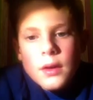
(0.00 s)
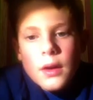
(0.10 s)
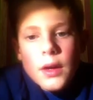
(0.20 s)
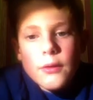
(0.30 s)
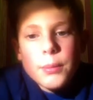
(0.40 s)

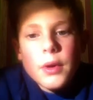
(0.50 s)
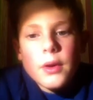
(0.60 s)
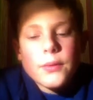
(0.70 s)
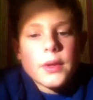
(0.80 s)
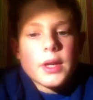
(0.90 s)
I have part
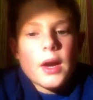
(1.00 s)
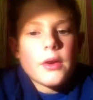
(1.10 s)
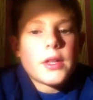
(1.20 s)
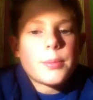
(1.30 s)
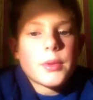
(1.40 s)
of our
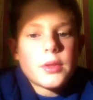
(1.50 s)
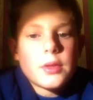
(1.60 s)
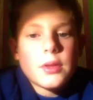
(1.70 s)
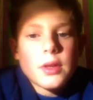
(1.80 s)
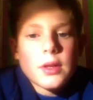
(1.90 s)
garage, but
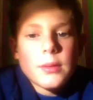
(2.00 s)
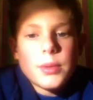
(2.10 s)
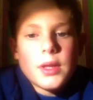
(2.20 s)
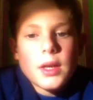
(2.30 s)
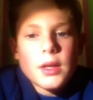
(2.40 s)
soon I'm going to
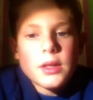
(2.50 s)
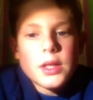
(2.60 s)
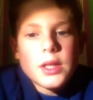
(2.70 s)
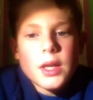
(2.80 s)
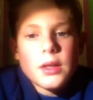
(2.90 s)
be getting a
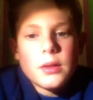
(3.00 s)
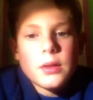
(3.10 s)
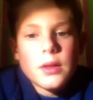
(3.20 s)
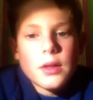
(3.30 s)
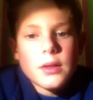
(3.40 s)
shed
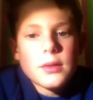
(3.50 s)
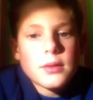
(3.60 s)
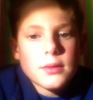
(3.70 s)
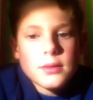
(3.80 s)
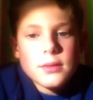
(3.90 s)
so that
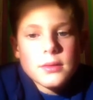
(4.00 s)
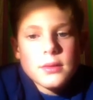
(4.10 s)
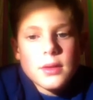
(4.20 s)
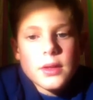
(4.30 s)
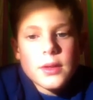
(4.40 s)

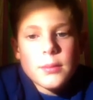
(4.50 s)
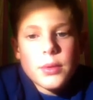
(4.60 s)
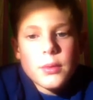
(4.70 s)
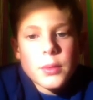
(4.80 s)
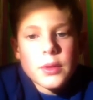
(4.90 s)
I can put all my